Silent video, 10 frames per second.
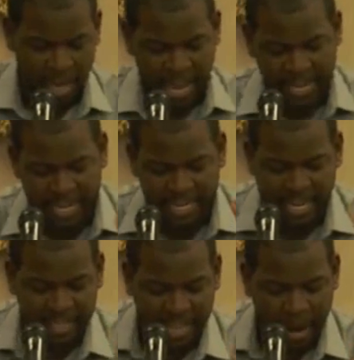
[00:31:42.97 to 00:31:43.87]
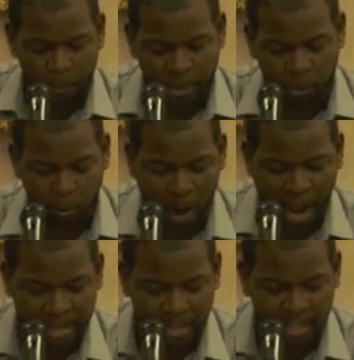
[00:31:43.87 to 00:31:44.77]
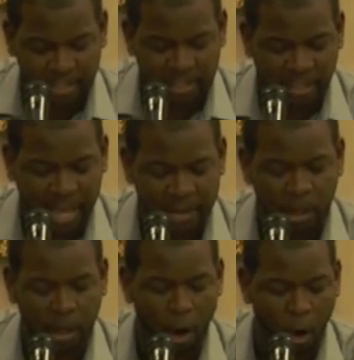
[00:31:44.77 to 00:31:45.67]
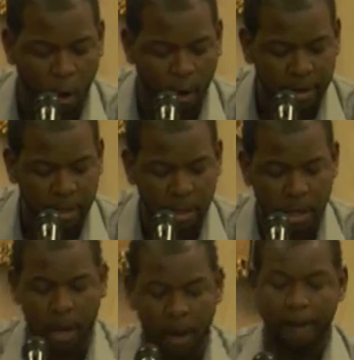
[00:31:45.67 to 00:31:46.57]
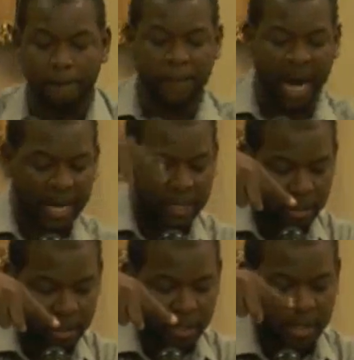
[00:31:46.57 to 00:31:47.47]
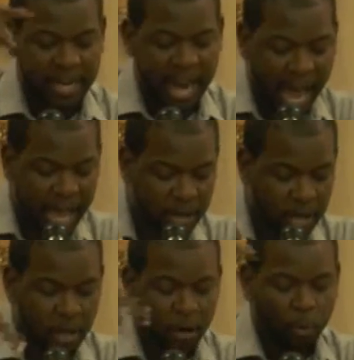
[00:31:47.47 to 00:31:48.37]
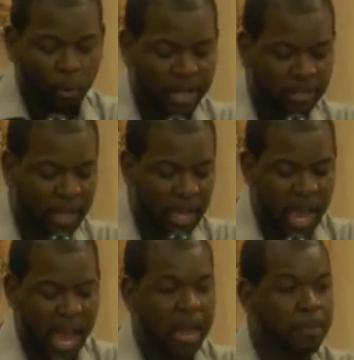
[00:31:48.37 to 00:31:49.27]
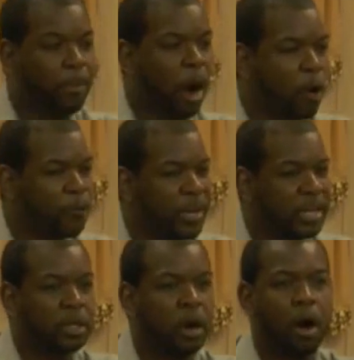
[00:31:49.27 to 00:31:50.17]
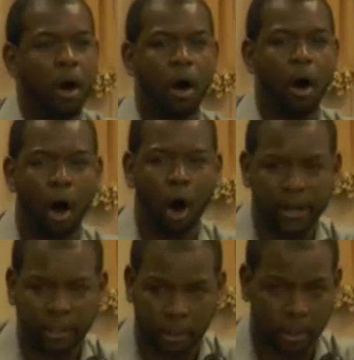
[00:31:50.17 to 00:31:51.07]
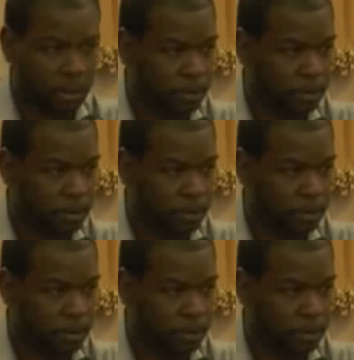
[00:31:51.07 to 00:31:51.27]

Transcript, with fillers: And he did that which right in the sight of the Lord, but not with a perfect heart.